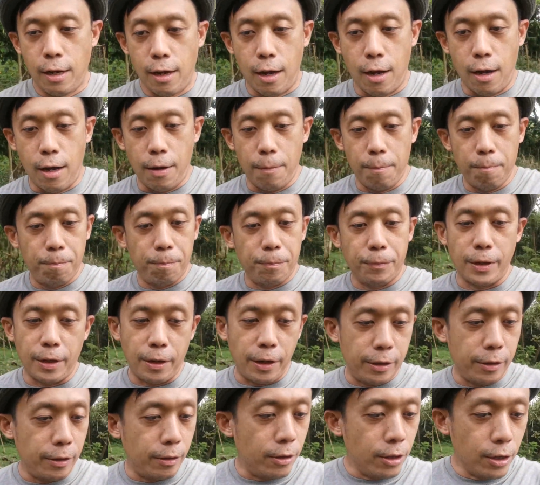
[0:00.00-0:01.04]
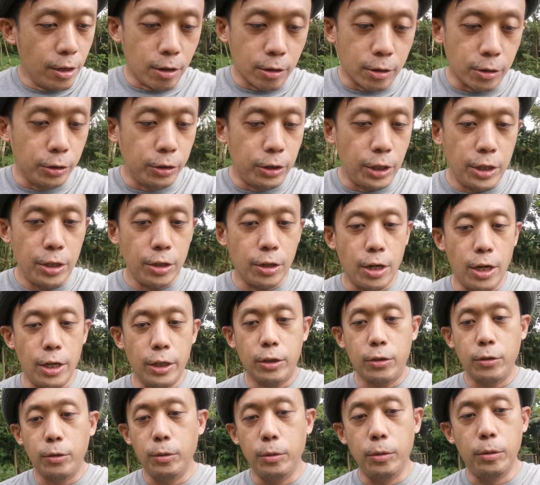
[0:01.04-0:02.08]
And, you know, continue
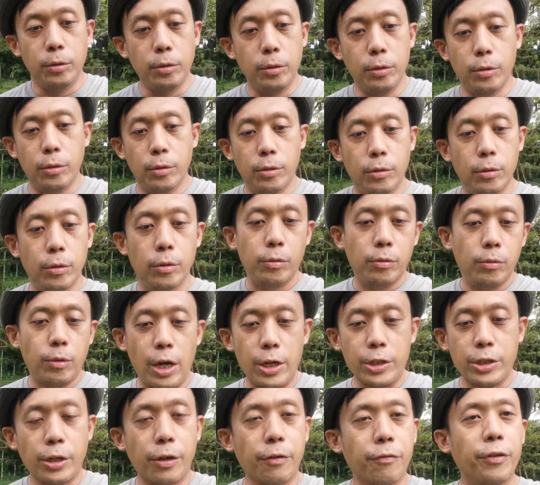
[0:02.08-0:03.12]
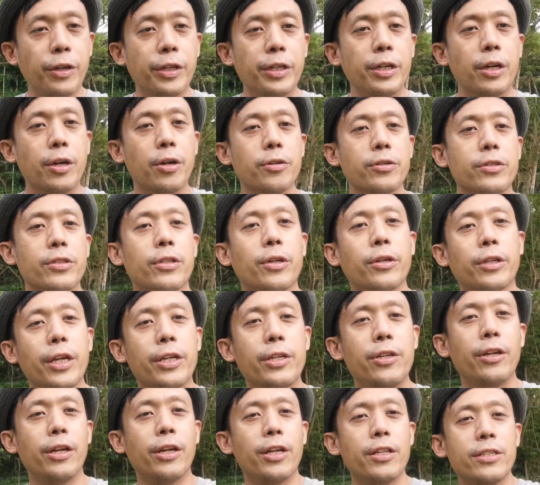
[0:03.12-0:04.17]
on to watch our videos so
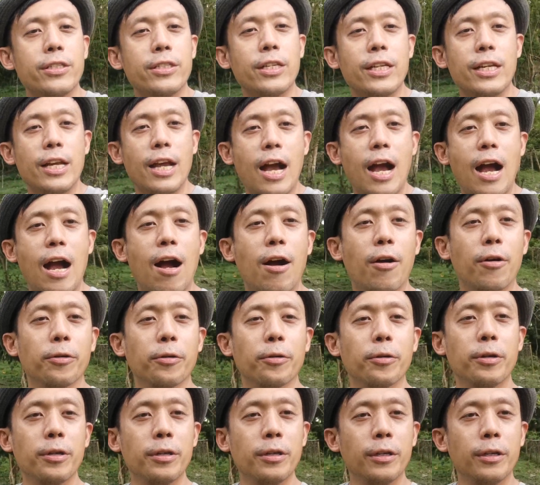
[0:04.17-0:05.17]
that you can see how